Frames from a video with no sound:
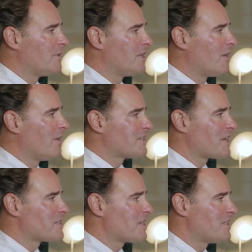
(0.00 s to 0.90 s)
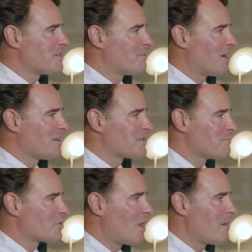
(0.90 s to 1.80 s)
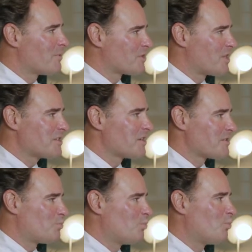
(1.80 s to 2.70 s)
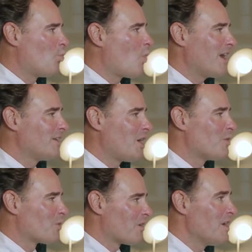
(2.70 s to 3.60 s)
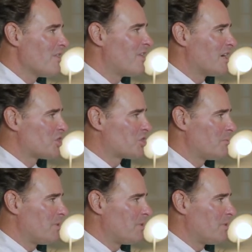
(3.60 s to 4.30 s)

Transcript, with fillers: wow. As I said to my subscribers, this is way lower than it should